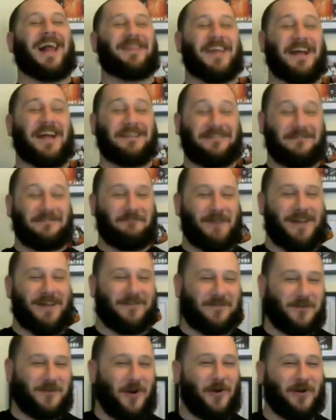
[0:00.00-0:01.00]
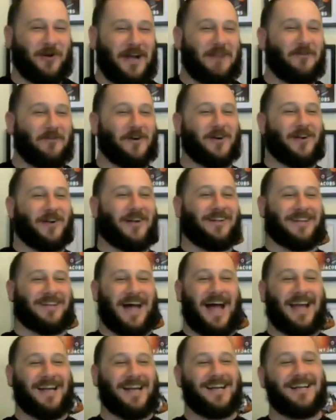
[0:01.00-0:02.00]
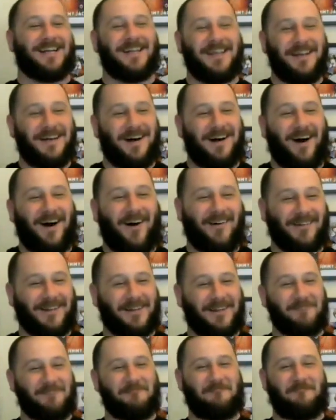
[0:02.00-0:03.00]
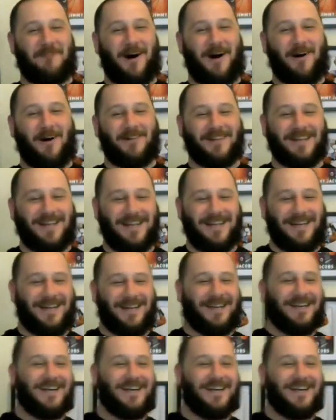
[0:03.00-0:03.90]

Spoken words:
that's the best joke I've heard all night. Holy moly.